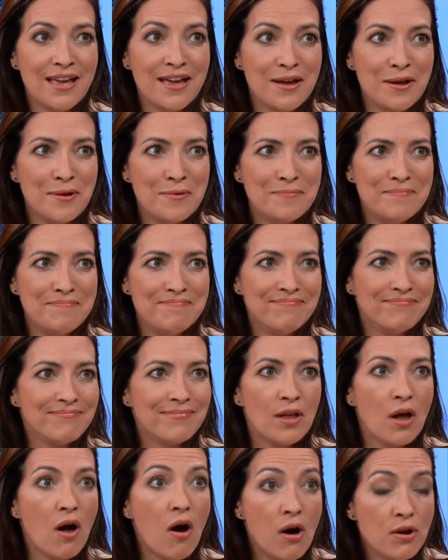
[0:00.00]

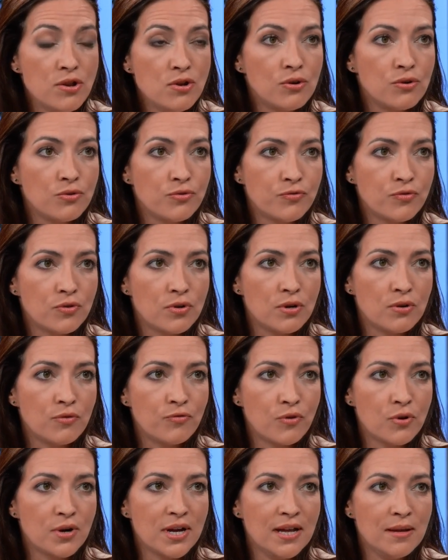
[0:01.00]
unknown
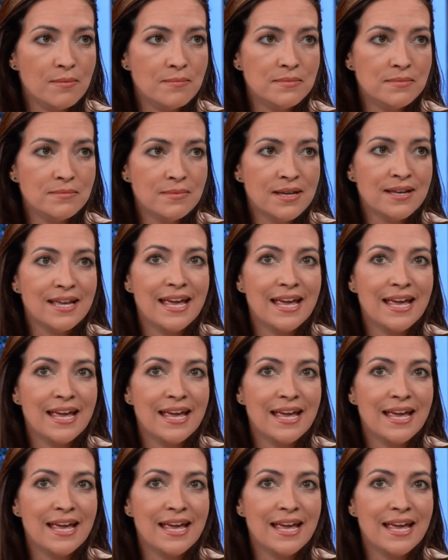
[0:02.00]
for him.